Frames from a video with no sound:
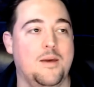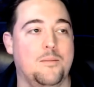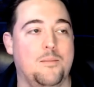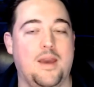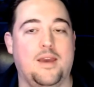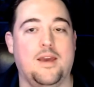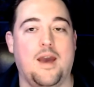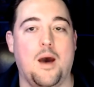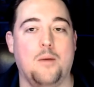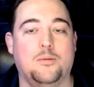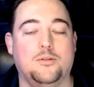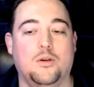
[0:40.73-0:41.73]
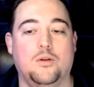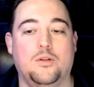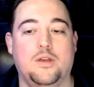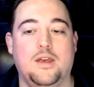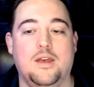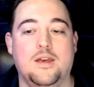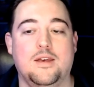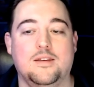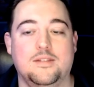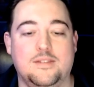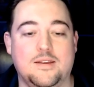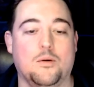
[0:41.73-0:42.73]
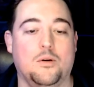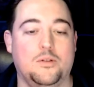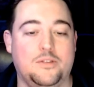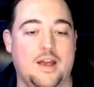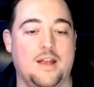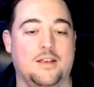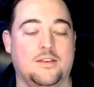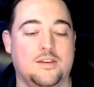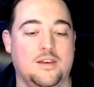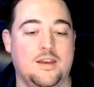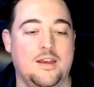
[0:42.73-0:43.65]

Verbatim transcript: make absolutely zero sense.